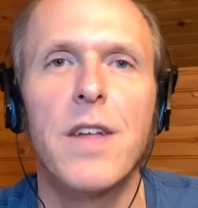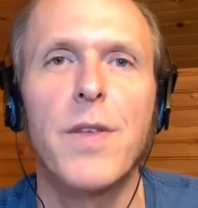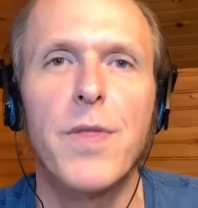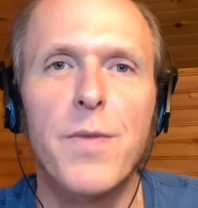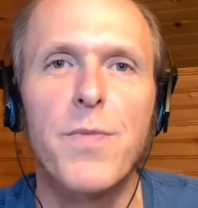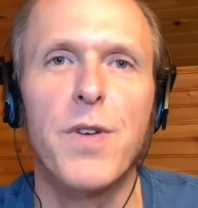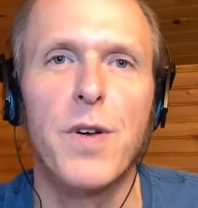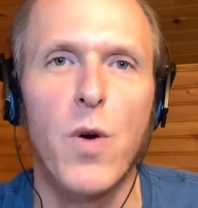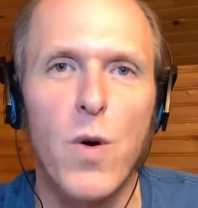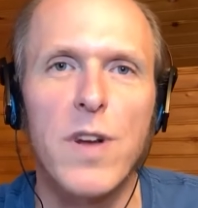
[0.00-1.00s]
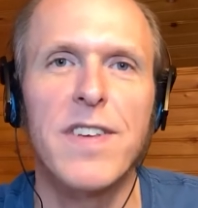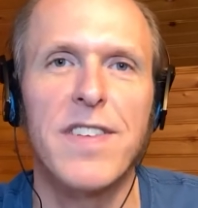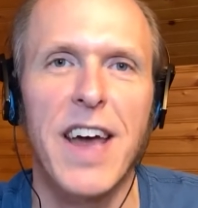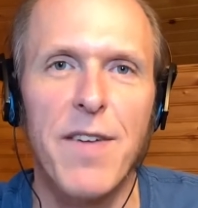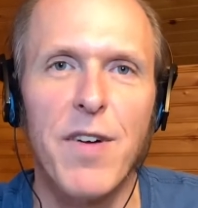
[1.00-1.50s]
I think the chorus has
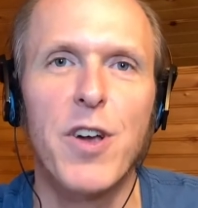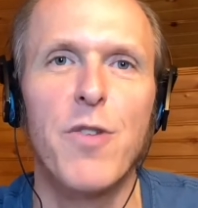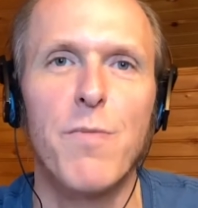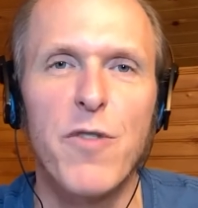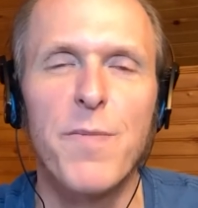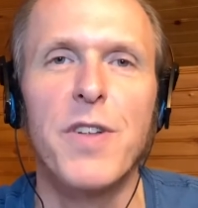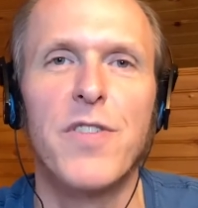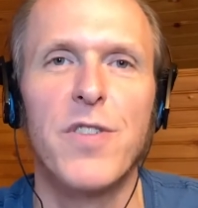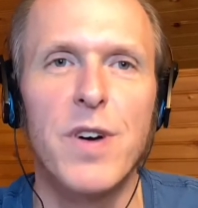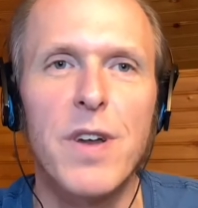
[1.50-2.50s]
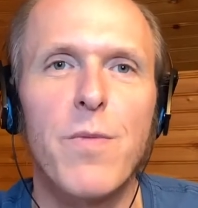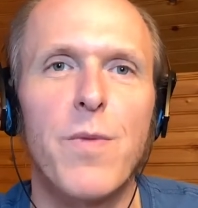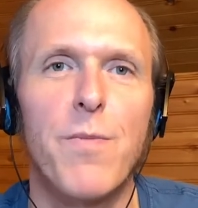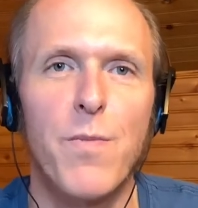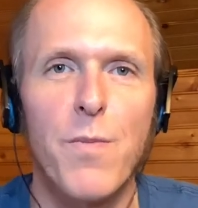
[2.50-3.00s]
kind of a good movement to it,
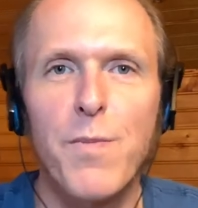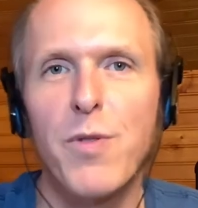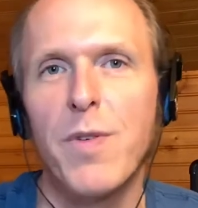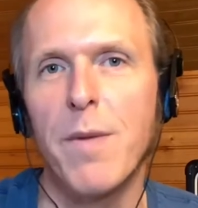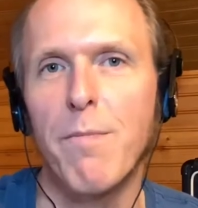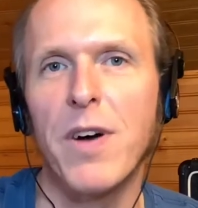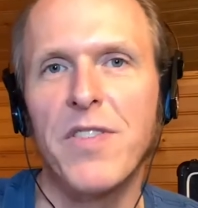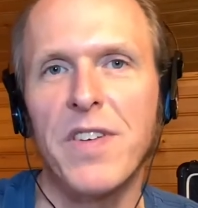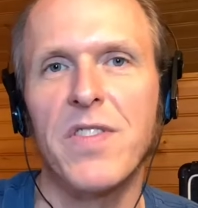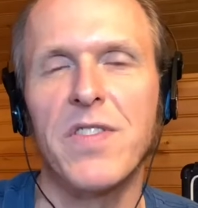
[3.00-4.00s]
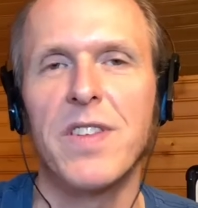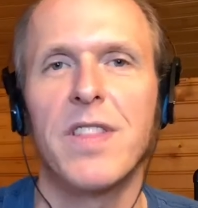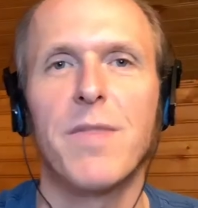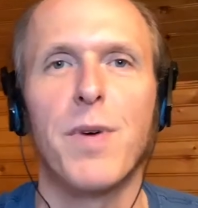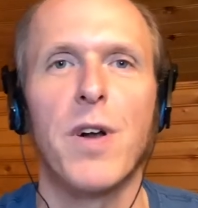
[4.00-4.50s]
between the buzzing
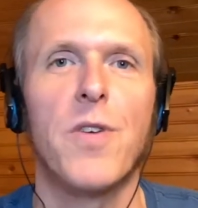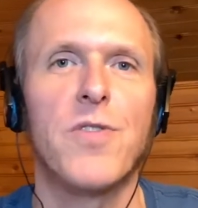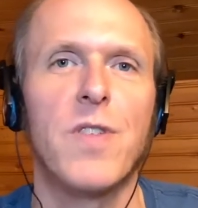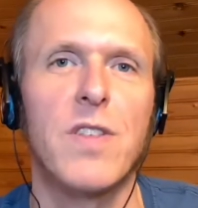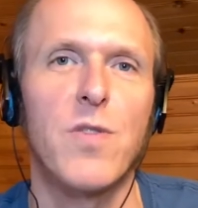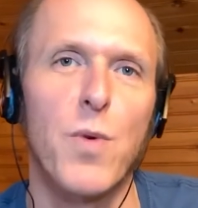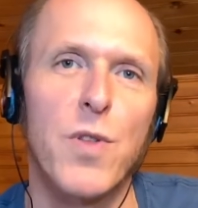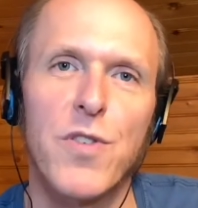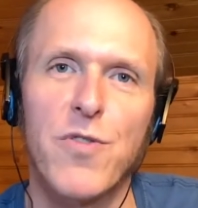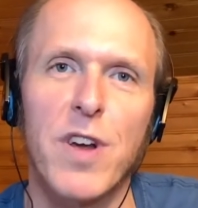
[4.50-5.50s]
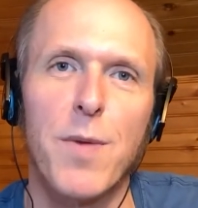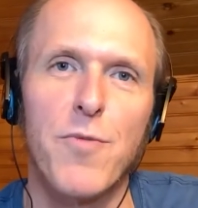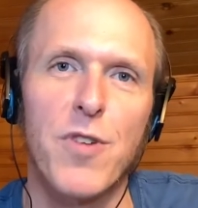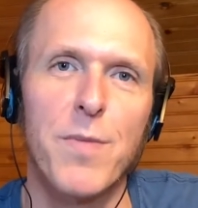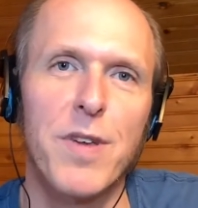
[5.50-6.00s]
synth, but also like more of the straight up
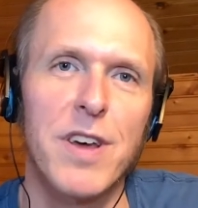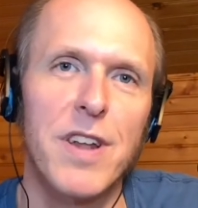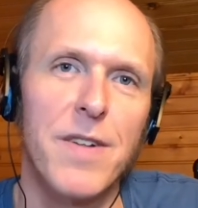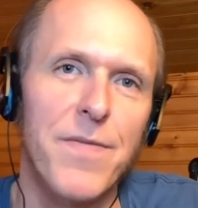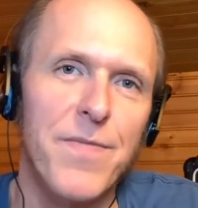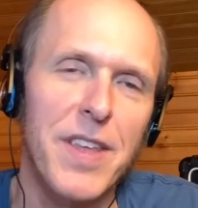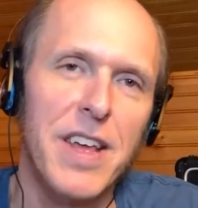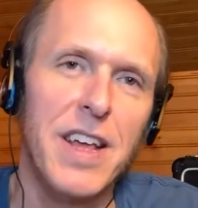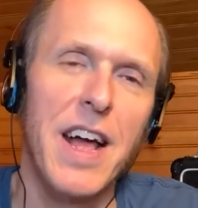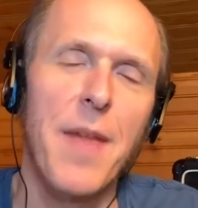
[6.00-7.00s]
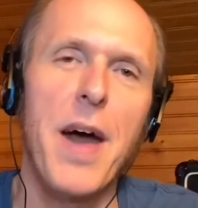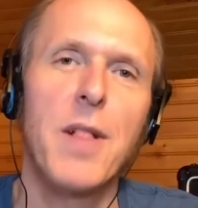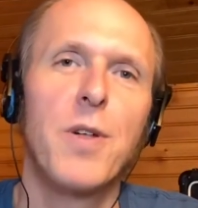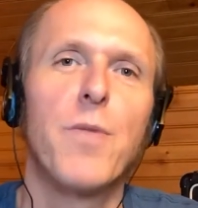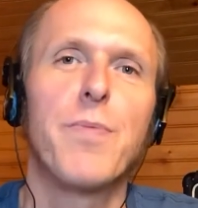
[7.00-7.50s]
drum kit. And that
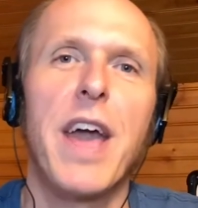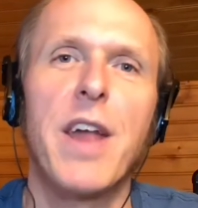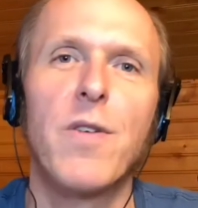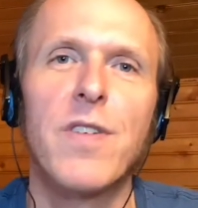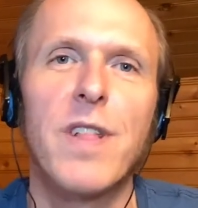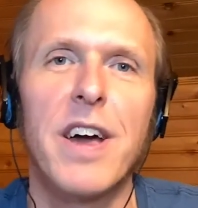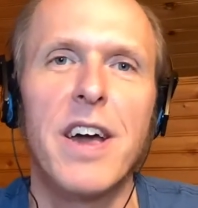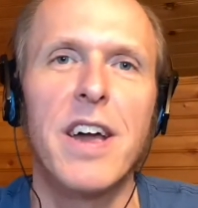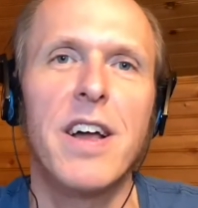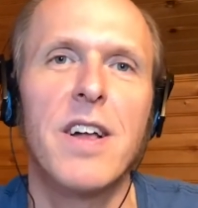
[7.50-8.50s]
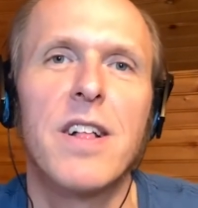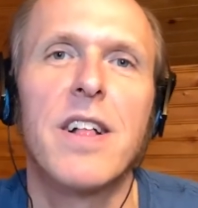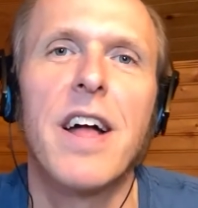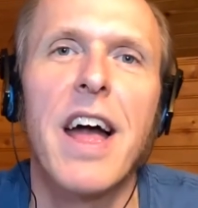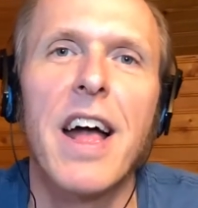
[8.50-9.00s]
little piano delay, I
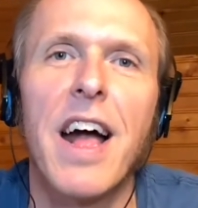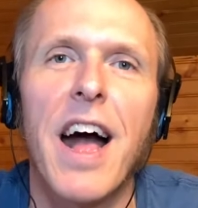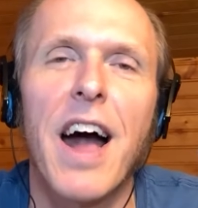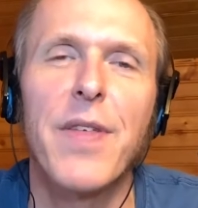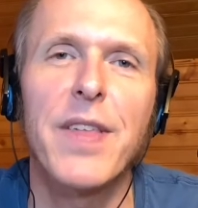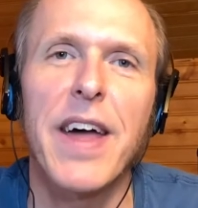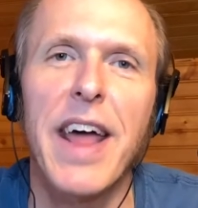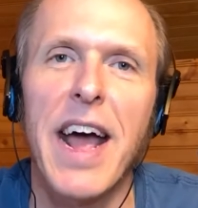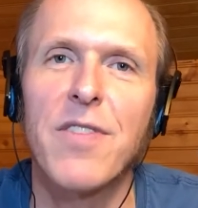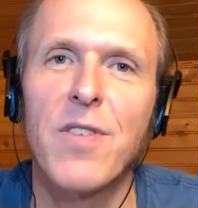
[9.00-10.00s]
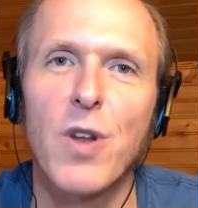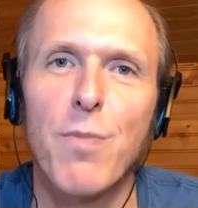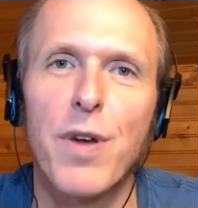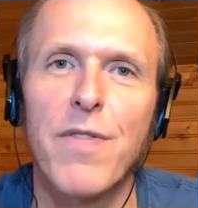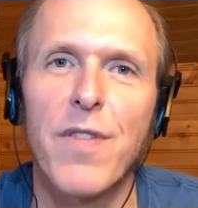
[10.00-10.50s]
think that adds a little
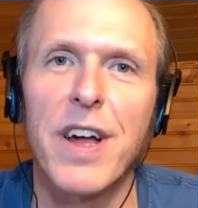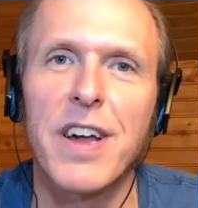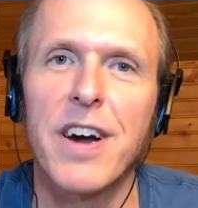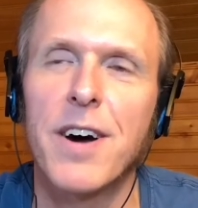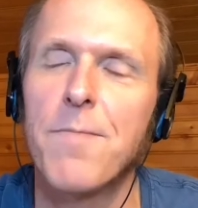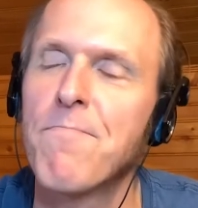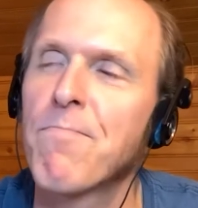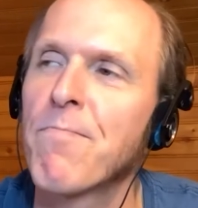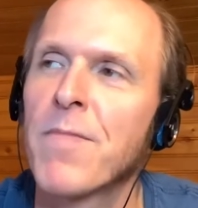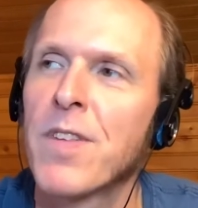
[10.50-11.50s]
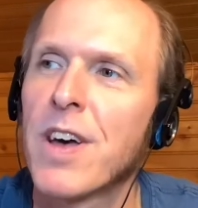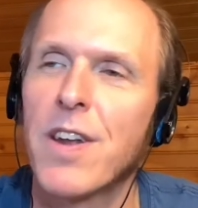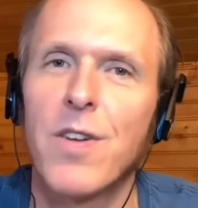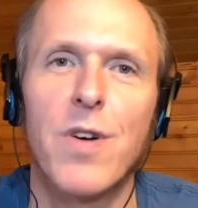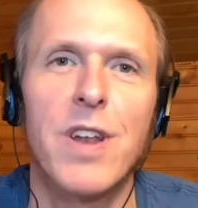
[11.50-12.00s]
bit of like a
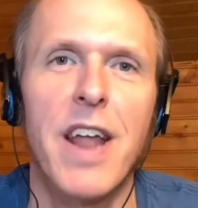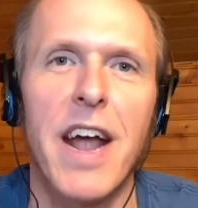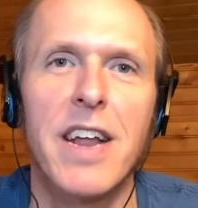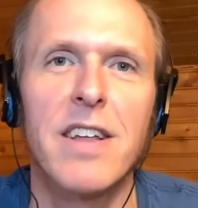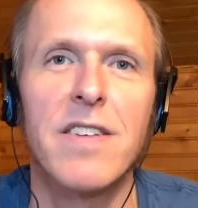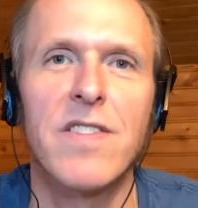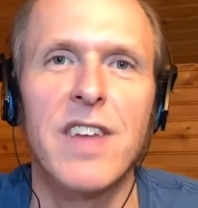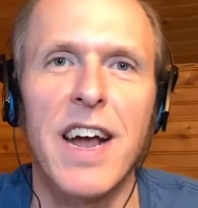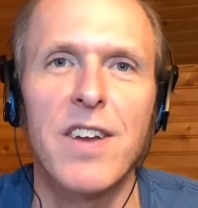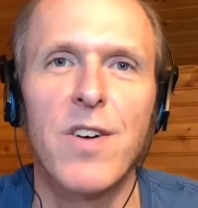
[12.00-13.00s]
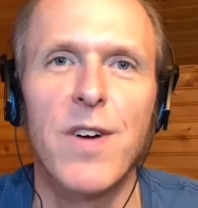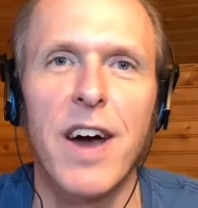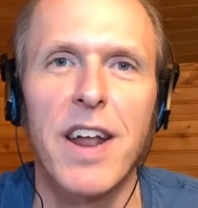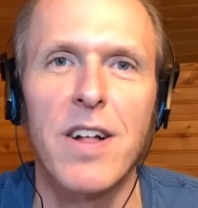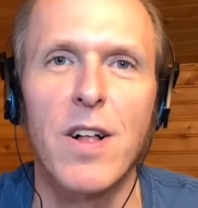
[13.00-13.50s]
90s techno
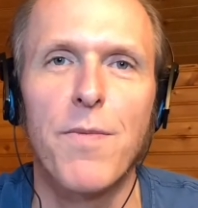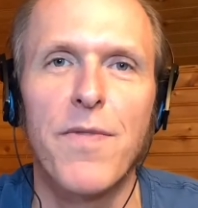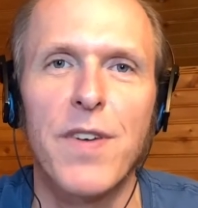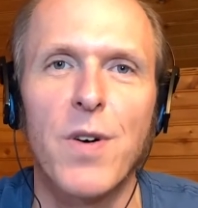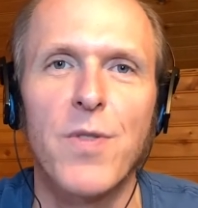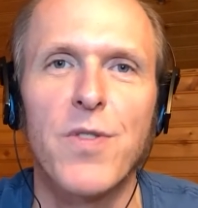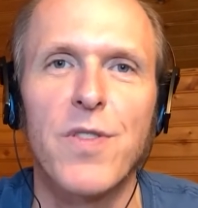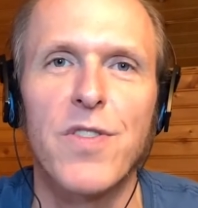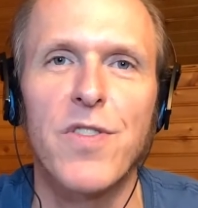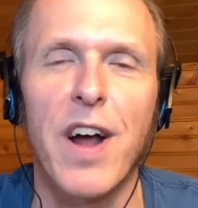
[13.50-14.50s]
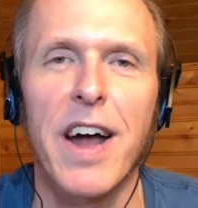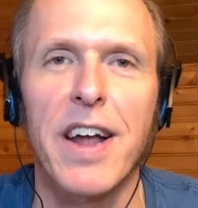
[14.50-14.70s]
kind of club feel to this track.